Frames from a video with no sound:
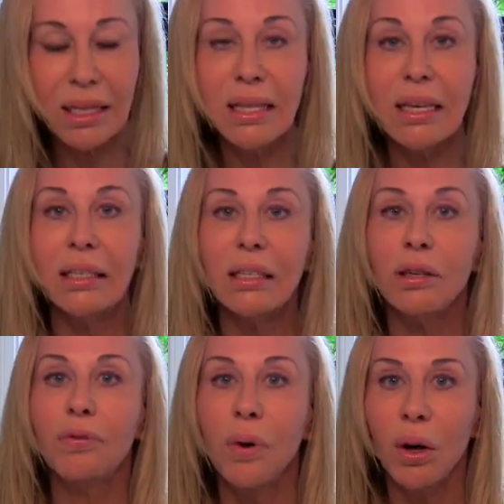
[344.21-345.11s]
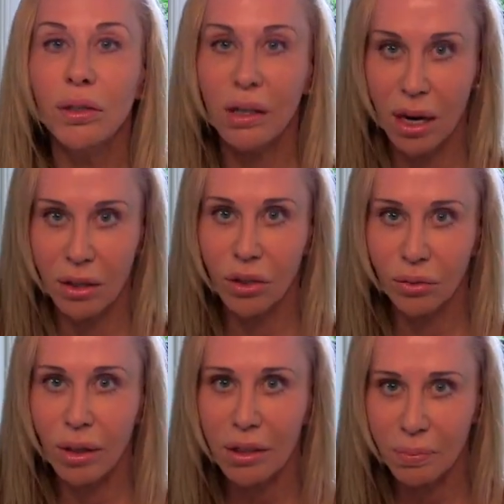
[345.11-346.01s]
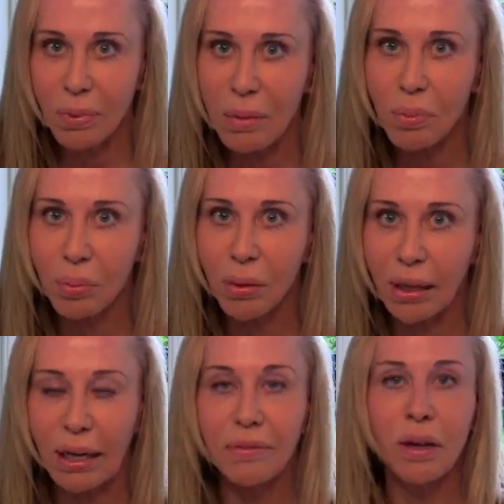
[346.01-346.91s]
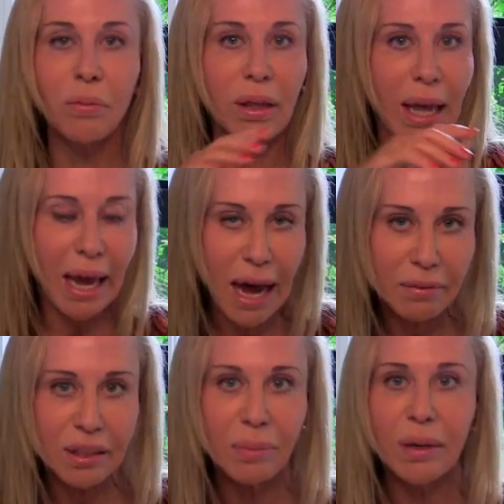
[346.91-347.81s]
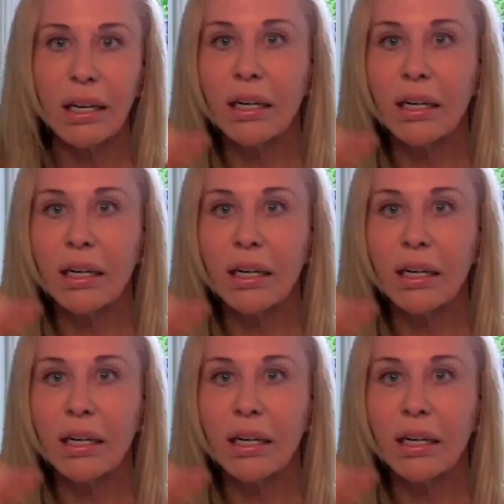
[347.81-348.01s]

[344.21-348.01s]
this is a false construct that people believe that when they have something